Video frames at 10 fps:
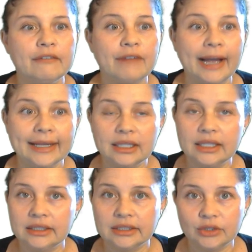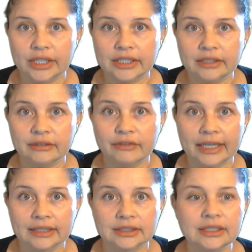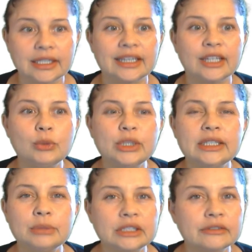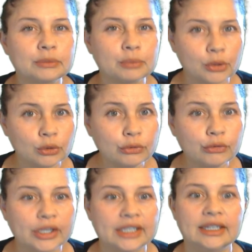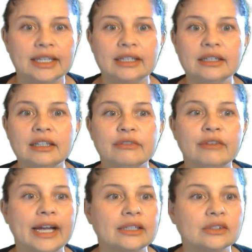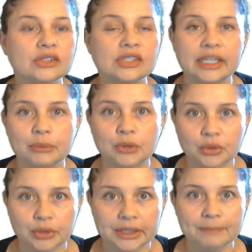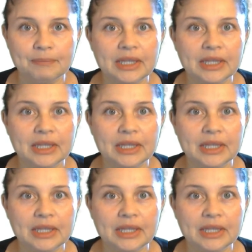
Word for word: find the integrating factor, and then we did a bit of a proof, and then the final step three.